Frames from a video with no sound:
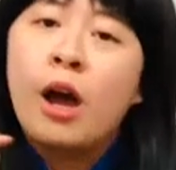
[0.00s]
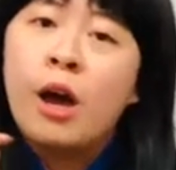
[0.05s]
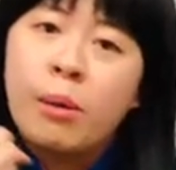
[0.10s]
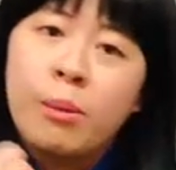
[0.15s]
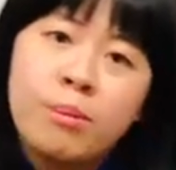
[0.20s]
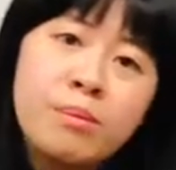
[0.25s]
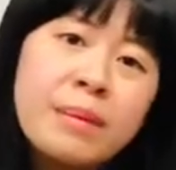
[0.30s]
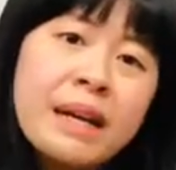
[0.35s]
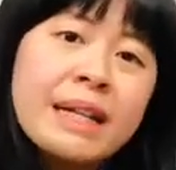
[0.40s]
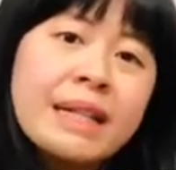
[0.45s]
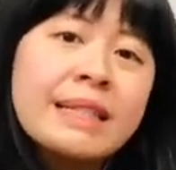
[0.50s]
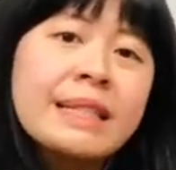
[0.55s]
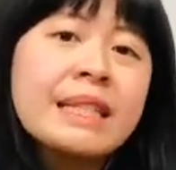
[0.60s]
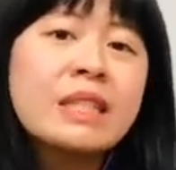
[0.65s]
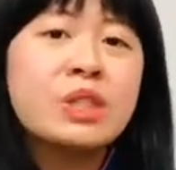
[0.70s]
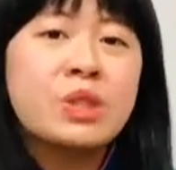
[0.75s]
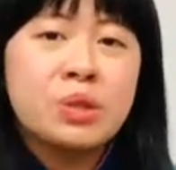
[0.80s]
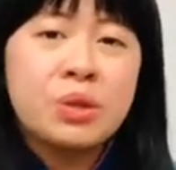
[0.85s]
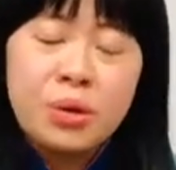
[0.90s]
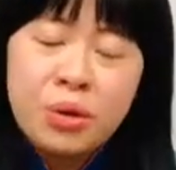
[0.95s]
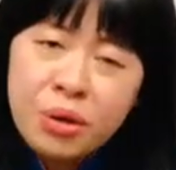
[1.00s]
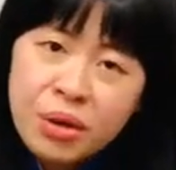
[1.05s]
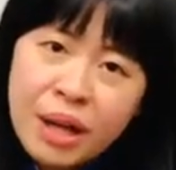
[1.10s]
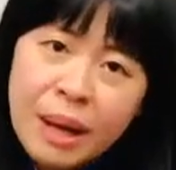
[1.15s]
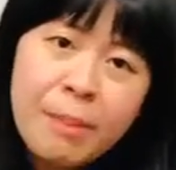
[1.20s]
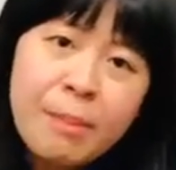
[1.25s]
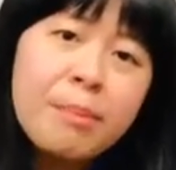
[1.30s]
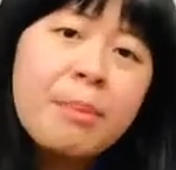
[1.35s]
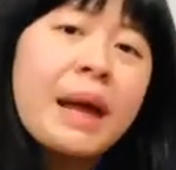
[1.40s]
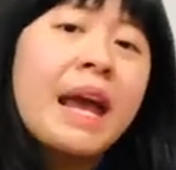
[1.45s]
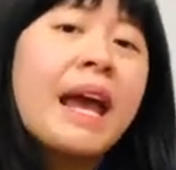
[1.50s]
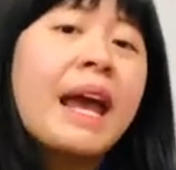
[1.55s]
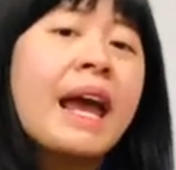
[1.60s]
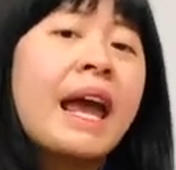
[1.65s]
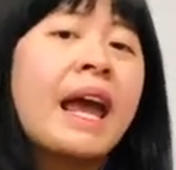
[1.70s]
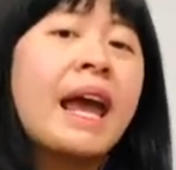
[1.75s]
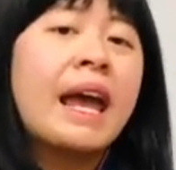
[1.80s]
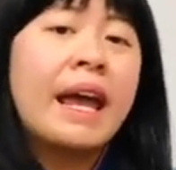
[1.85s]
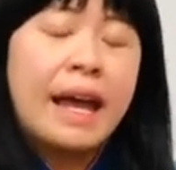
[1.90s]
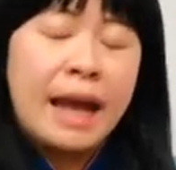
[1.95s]
Mix and stir and
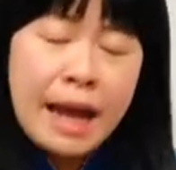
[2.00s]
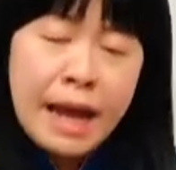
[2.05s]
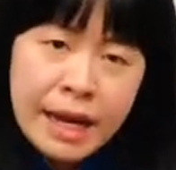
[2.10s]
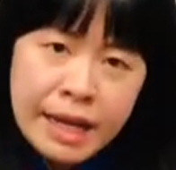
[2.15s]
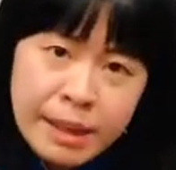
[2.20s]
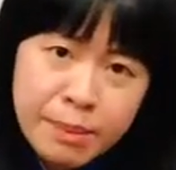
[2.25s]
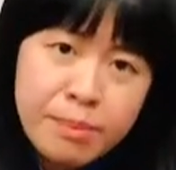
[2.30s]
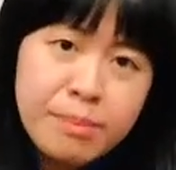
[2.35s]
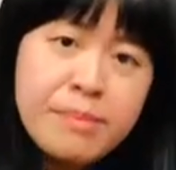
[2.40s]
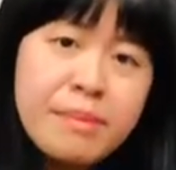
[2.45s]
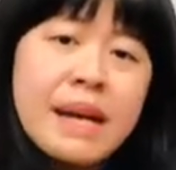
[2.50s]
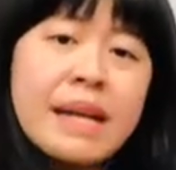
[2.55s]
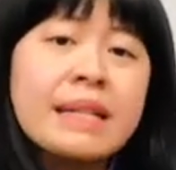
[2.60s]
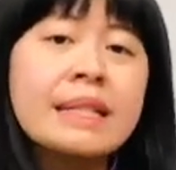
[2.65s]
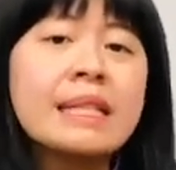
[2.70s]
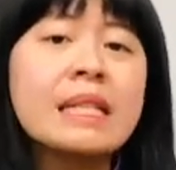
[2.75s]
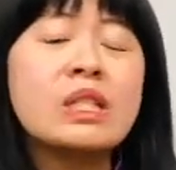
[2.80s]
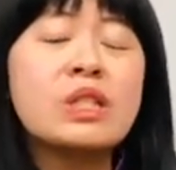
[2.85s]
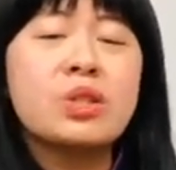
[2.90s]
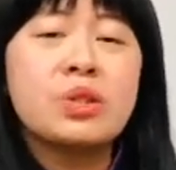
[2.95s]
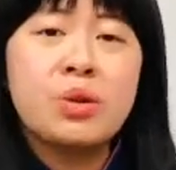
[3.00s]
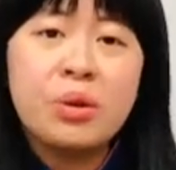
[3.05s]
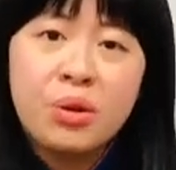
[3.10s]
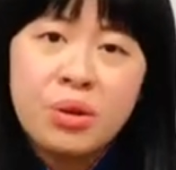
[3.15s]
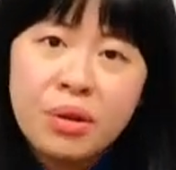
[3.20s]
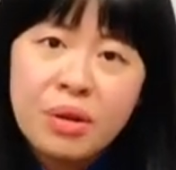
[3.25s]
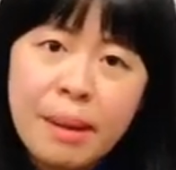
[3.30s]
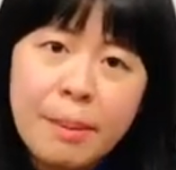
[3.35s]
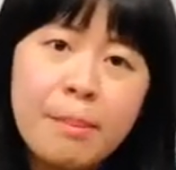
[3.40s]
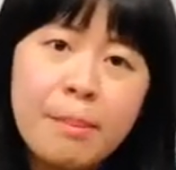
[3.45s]
bake, mix and stir and